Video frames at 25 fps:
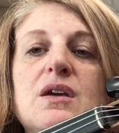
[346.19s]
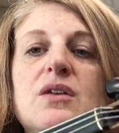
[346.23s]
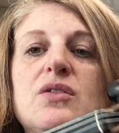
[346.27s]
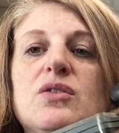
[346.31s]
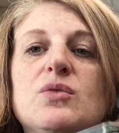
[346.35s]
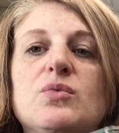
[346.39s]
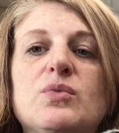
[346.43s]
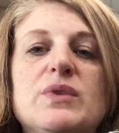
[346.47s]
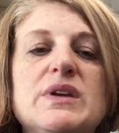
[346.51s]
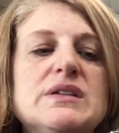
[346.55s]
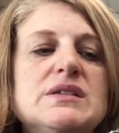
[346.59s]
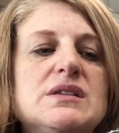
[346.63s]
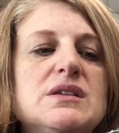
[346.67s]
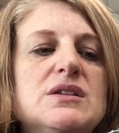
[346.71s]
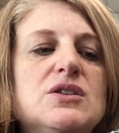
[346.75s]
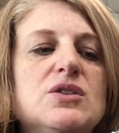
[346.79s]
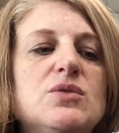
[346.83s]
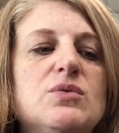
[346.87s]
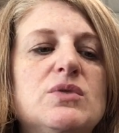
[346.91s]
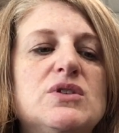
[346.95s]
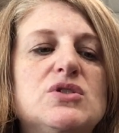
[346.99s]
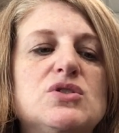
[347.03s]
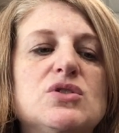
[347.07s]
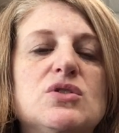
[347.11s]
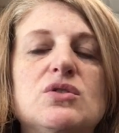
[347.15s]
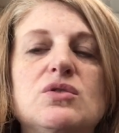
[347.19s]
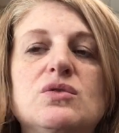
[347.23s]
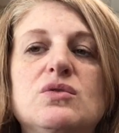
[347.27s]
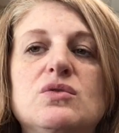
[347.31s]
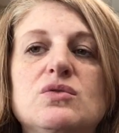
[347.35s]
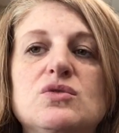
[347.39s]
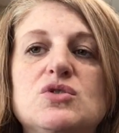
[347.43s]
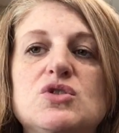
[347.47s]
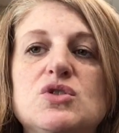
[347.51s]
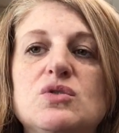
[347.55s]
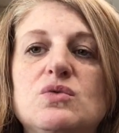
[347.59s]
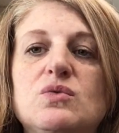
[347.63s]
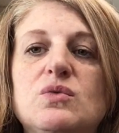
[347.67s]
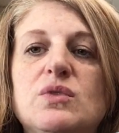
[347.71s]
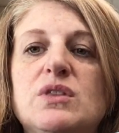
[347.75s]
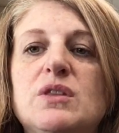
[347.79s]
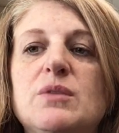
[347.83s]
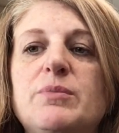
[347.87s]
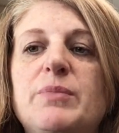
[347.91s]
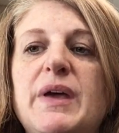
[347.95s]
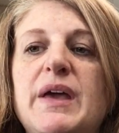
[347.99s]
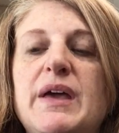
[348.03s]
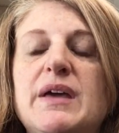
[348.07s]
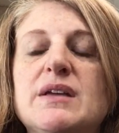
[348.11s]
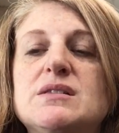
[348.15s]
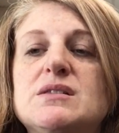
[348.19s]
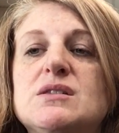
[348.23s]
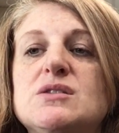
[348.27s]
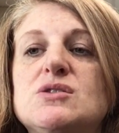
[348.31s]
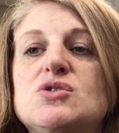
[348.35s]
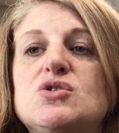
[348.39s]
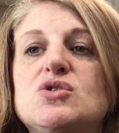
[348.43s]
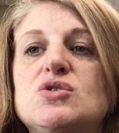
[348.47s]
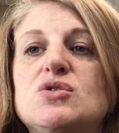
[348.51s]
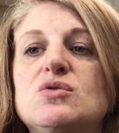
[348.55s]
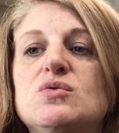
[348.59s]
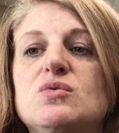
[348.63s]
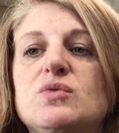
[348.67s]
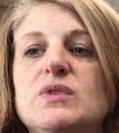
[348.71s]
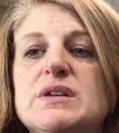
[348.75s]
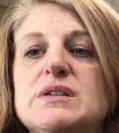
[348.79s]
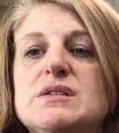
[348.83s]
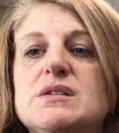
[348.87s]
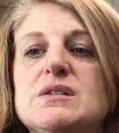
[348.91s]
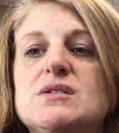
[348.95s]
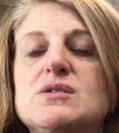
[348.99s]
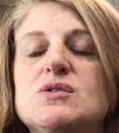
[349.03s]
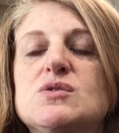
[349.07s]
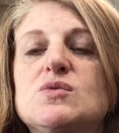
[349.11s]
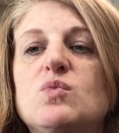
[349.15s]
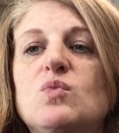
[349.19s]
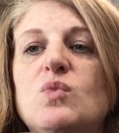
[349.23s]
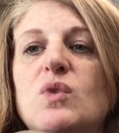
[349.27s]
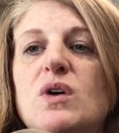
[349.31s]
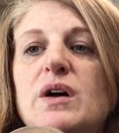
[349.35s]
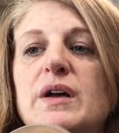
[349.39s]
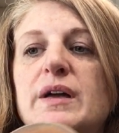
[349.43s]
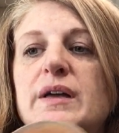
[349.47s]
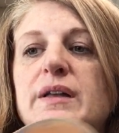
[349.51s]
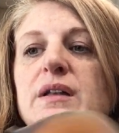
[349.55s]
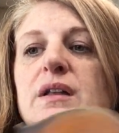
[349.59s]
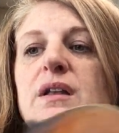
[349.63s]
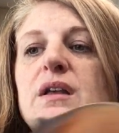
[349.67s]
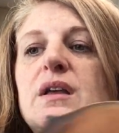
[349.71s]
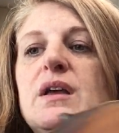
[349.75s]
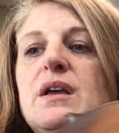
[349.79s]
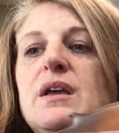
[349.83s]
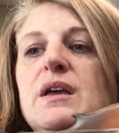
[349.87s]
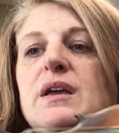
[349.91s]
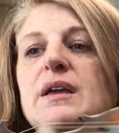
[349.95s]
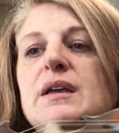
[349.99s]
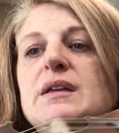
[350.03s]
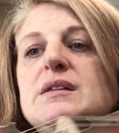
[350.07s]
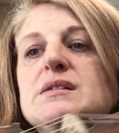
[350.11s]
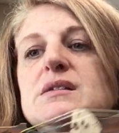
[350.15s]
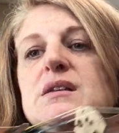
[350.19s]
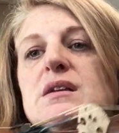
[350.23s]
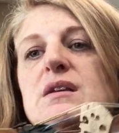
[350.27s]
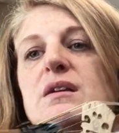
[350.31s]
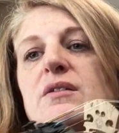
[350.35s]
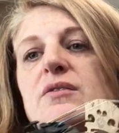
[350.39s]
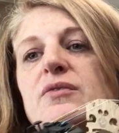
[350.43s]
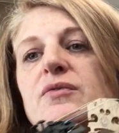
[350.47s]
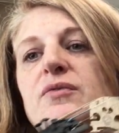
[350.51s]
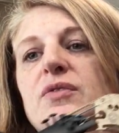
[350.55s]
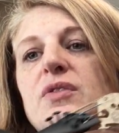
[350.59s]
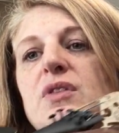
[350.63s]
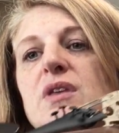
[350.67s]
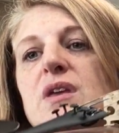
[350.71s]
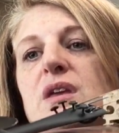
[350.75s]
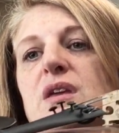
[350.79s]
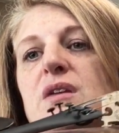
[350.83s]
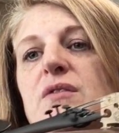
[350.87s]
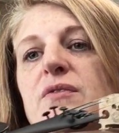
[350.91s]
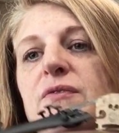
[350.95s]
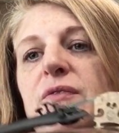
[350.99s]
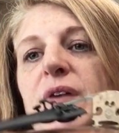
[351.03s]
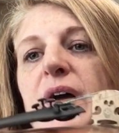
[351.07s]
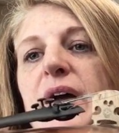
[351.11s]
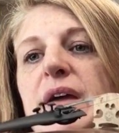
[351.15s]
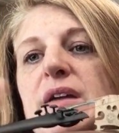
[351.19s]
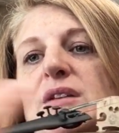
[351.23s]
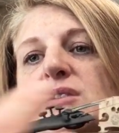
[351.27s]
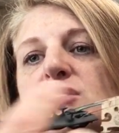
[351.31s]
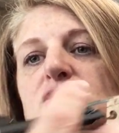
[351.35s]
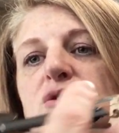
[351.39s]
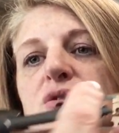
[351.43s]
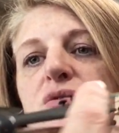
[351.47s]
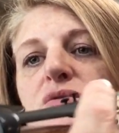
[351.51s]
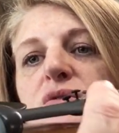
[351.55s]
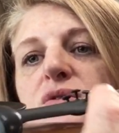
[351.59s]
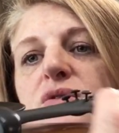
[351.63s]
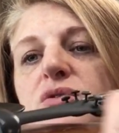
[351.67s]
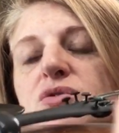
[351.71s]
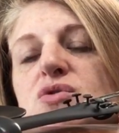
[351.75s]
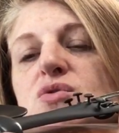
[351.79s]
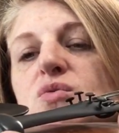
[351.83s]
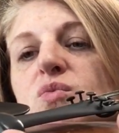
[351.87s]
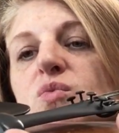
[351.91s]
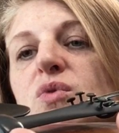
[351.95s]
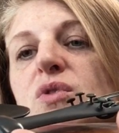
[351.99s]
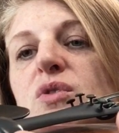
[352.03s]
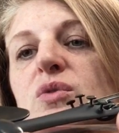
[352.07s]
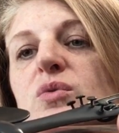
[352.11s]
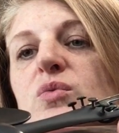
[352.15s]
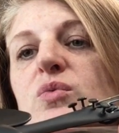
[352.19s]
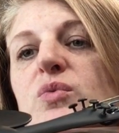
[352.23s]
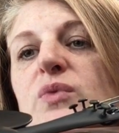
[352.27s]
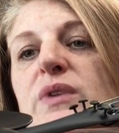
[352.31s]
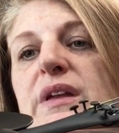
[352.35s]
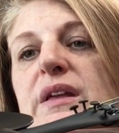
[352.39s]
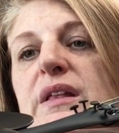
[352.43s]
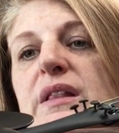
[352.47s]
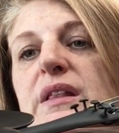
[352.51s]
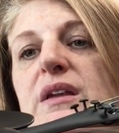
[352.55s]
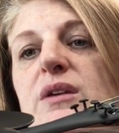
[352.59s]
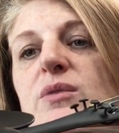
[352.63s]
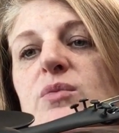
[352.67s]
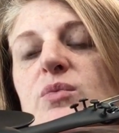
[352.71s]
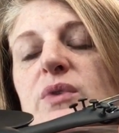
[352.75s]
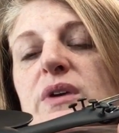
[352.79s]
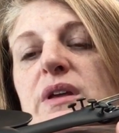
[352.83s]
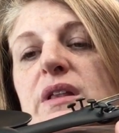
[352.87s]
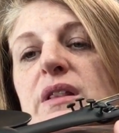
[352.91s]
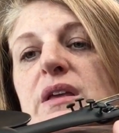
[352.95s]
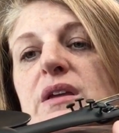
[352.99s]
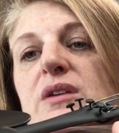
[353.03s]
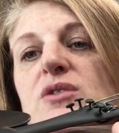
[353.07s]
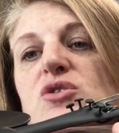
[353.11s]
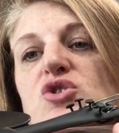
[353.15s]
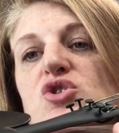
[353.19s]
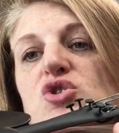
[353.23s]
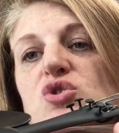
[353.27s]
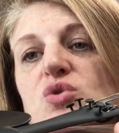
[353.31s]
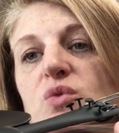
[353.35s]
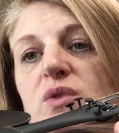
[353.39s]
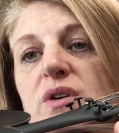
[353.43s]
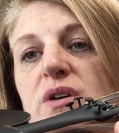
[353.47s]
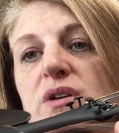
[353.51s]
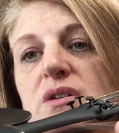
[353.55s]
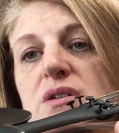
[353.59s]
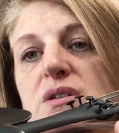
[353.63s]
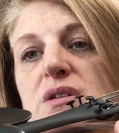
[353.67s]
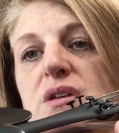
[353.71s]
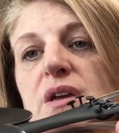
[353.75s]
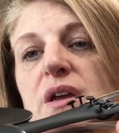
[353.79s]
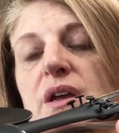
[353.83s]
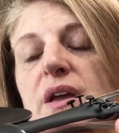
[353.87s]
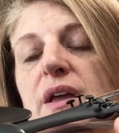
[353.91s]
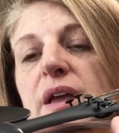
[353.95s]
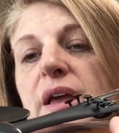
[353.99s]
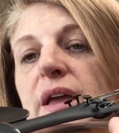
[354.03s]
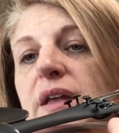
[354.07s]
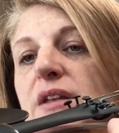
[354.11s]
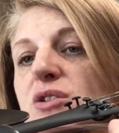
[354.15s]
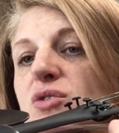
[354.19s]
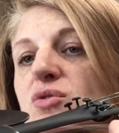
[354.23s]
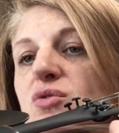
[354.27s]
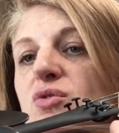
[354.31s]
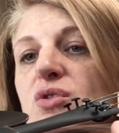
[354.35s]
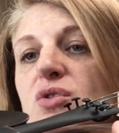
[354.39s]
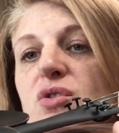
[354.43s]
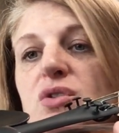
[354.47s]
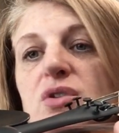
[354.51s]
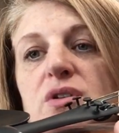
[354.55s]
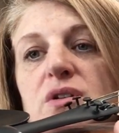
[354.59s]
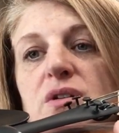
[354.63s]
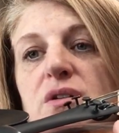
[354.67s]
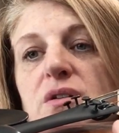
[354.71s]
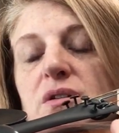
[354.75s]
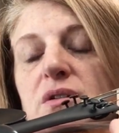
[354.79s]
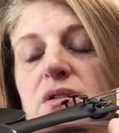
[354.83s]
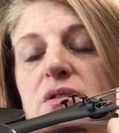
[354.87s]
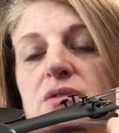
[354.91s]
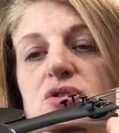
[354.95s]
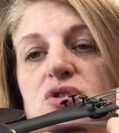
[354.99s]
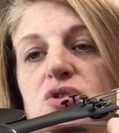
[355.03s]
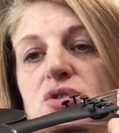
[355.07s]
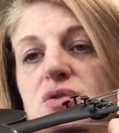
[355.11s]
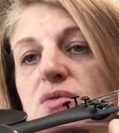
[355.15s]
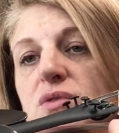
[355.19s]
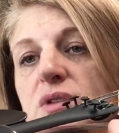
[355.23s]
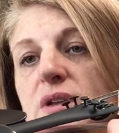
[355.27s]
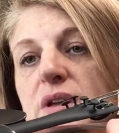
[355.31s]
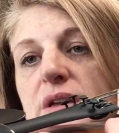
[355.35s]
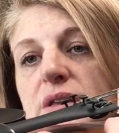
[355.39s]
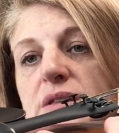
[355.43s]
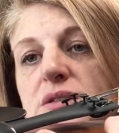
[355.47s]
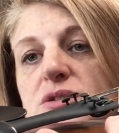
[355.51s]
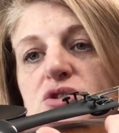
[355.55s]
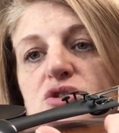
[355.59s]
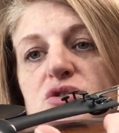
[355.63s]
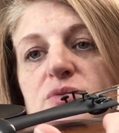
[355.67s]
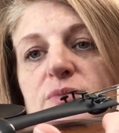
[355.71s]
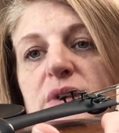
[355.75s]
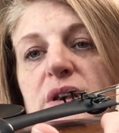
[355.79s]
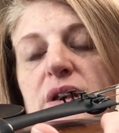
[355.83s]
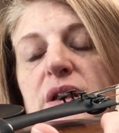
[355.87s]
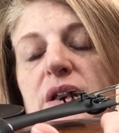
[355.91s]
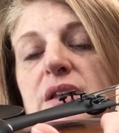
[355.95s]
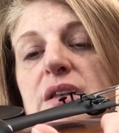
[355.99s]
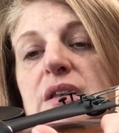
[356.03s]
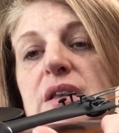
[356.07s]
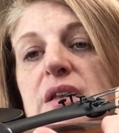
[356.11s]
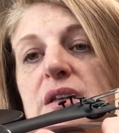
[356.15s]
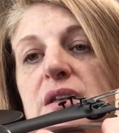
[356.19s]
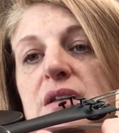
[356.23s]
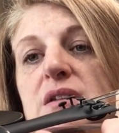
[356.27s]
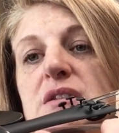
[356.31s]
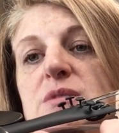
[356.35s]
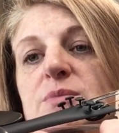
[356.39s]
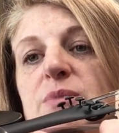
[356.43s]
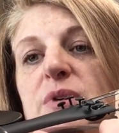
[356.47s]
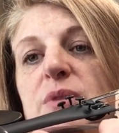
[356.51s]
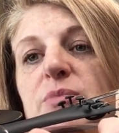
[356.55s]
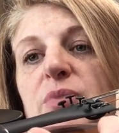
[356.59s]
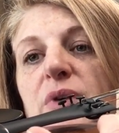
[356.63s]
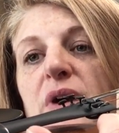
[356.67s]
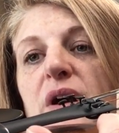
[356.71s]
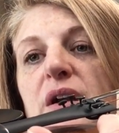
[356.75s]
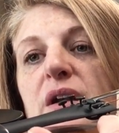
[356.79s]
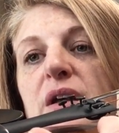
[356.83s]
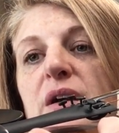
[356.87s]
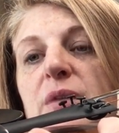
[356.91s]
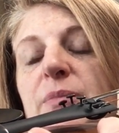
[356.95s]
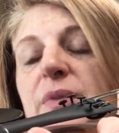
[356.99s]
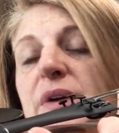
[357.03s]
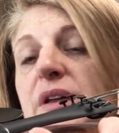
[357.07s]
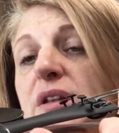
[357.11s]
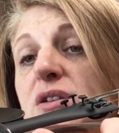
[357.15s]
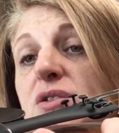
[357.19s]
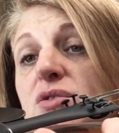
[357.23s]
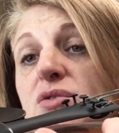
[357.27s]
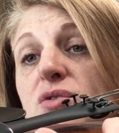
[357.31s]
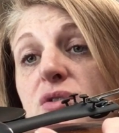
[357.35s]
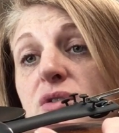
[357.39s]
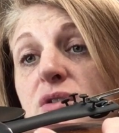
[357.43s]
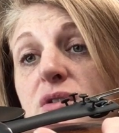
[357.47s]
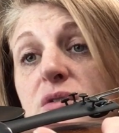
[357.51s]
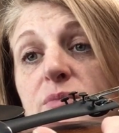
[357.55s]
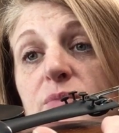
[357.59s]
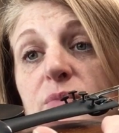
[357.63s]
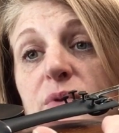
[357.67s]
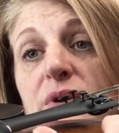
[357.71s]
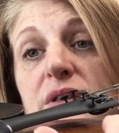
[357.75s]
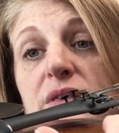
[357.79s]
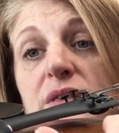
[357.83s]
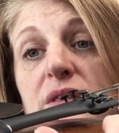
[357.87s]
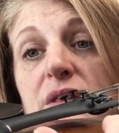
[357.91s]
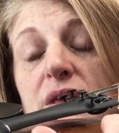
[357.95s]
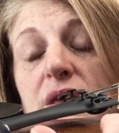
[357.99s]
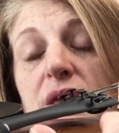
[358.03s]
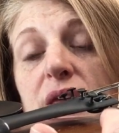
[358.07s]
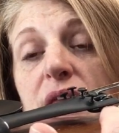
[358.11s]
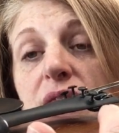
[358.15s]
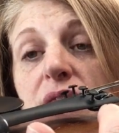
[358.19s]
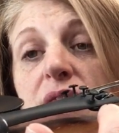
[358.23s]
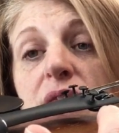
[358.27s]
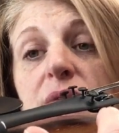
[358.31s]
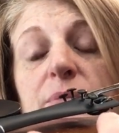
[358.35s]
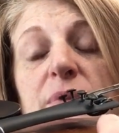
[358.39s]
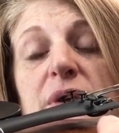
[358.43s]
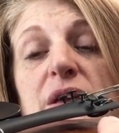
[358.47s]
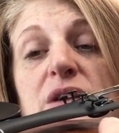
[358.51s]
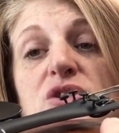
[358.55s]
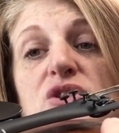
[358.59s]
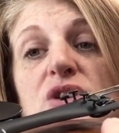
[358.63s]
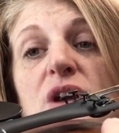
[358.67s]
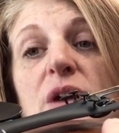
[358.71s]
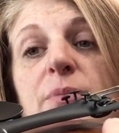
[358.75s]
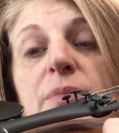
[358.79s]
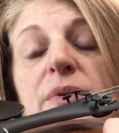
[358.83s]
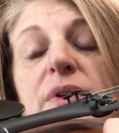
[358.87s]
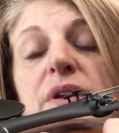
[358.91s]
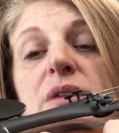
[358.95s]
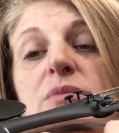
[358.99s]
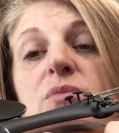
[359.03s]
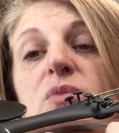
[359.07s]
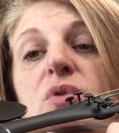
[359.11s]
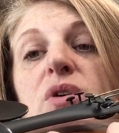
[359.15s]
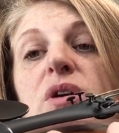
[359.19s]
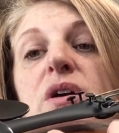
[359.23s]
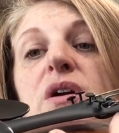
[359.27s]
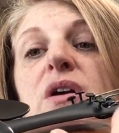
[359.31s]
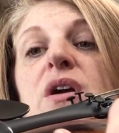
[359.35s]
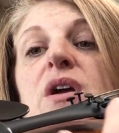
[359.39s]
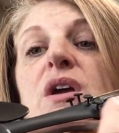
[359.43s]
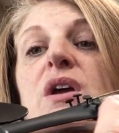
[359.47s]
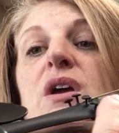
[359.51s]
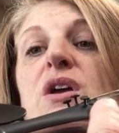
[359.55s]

The reason you would tune with the pegs is 2 reasons. One is if the fine tuners were really, really short and you couldn't tune the instrument. It needed to be brought up and you couldn't bring the pitch up anymore.